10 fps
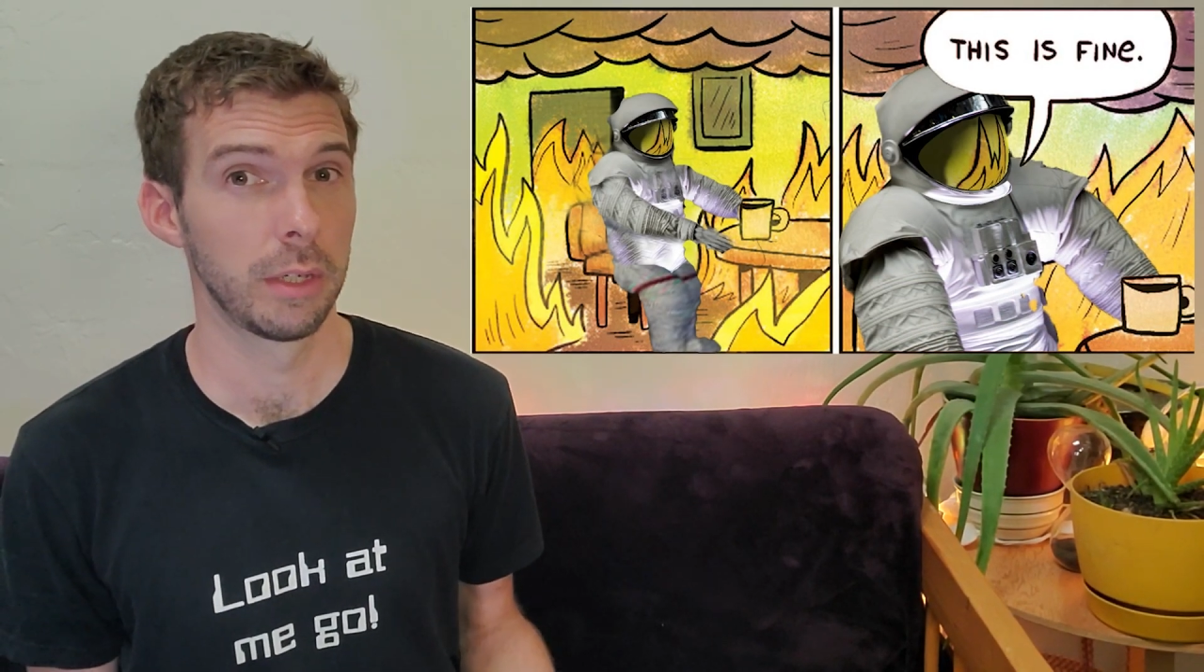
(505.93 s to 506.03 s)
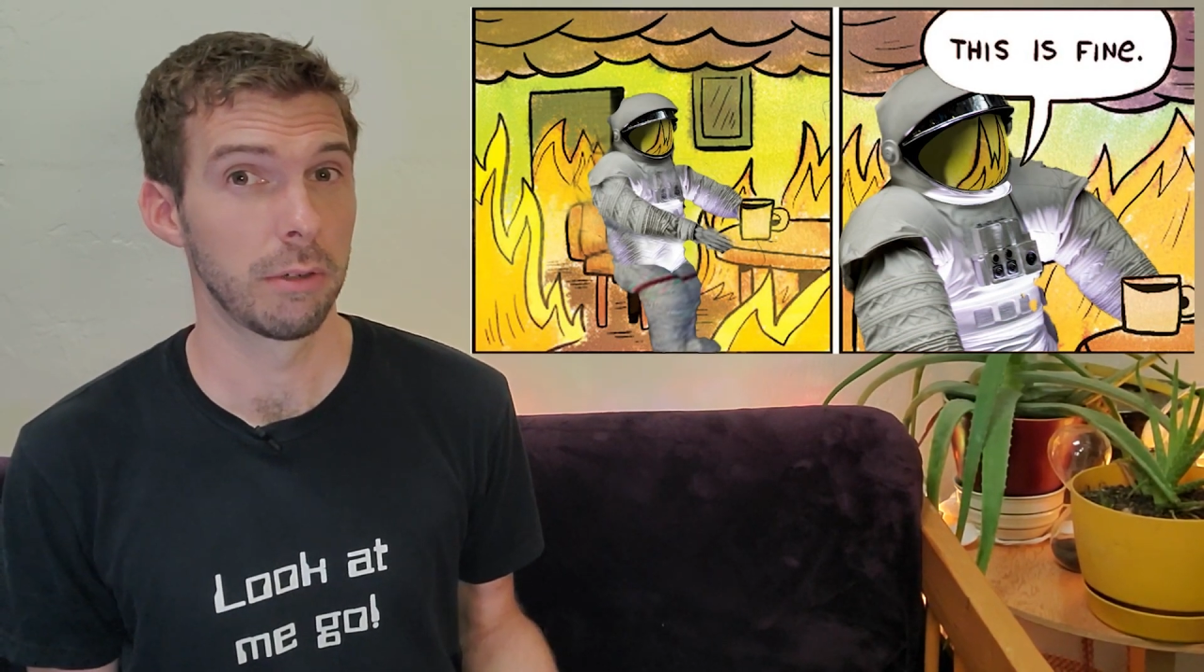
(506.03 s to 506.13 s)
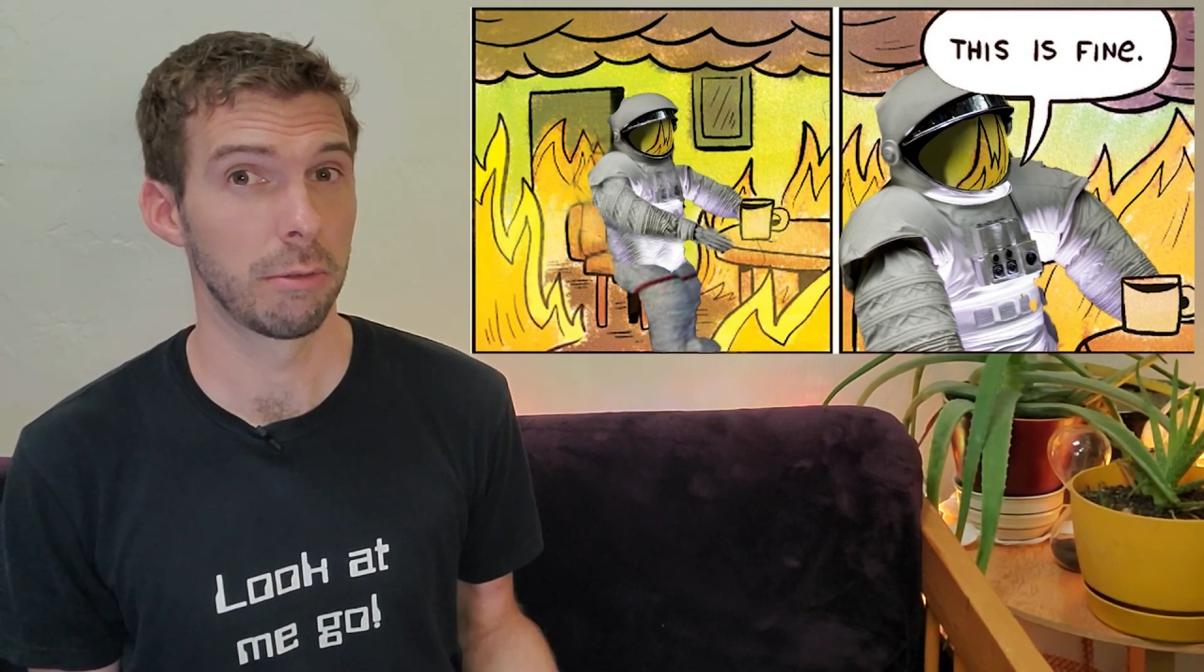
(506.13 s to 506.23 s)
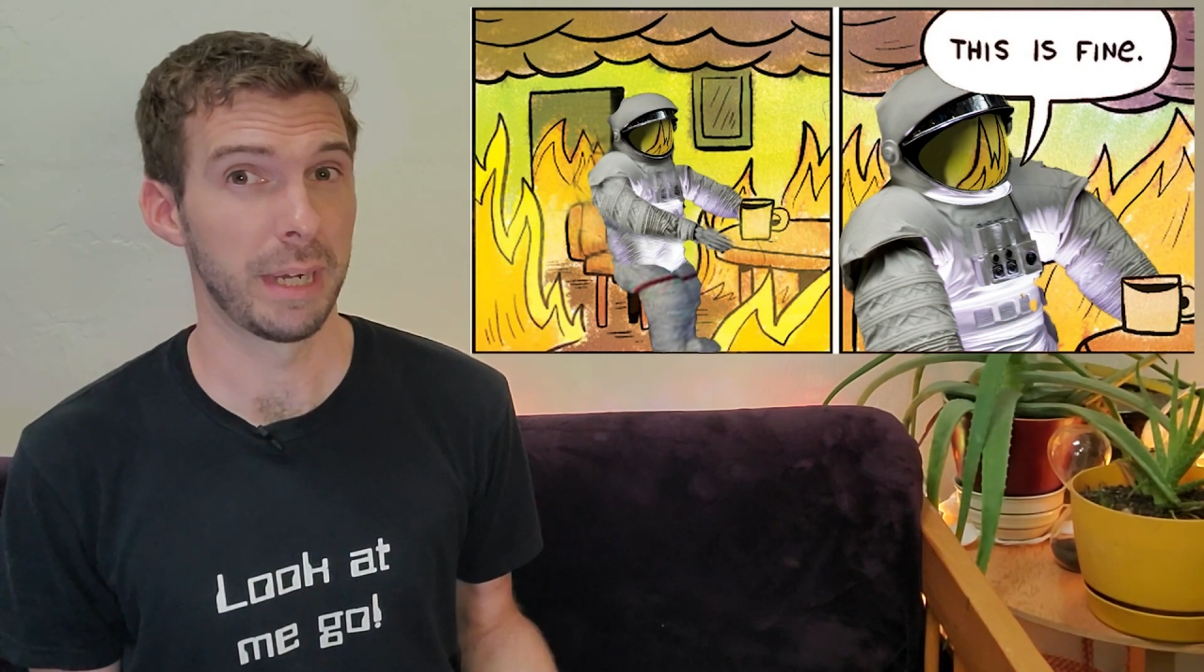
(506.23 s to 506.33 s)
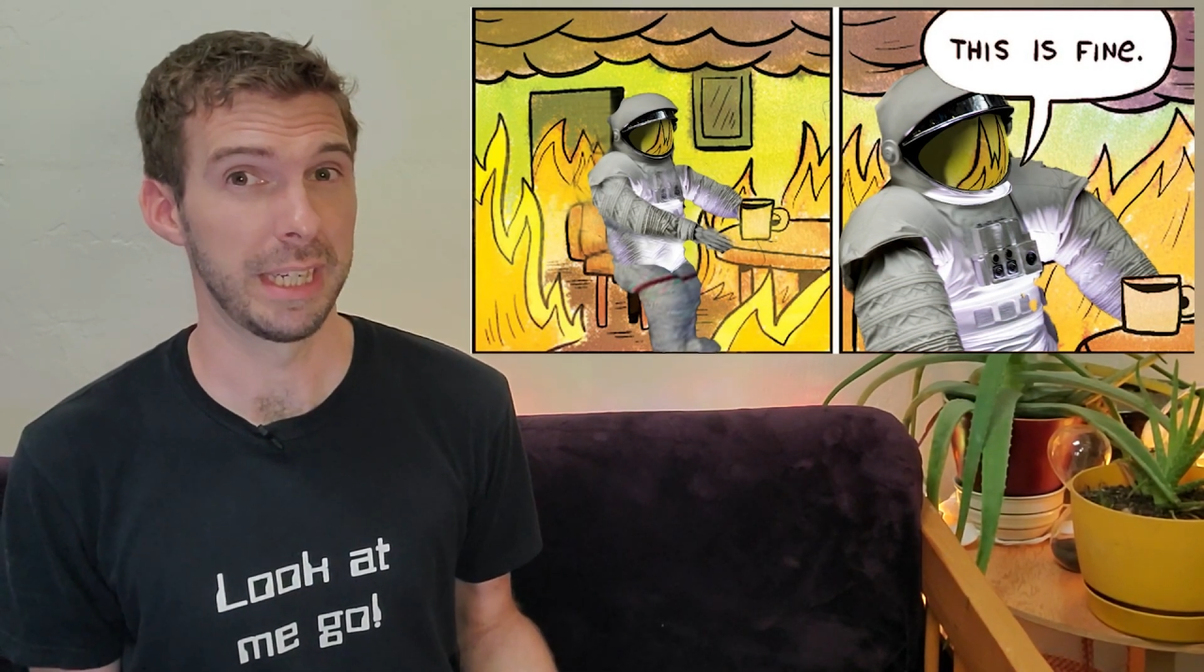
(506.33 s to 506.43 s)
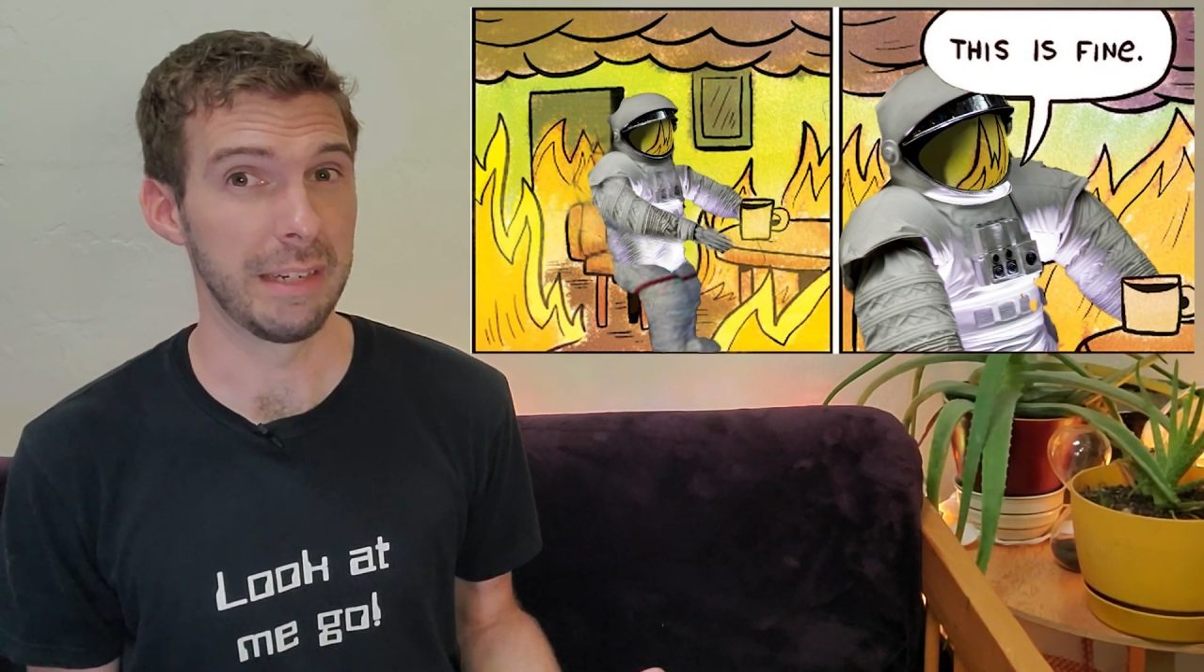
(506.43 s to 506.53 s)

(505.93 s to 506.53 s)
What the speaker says: or might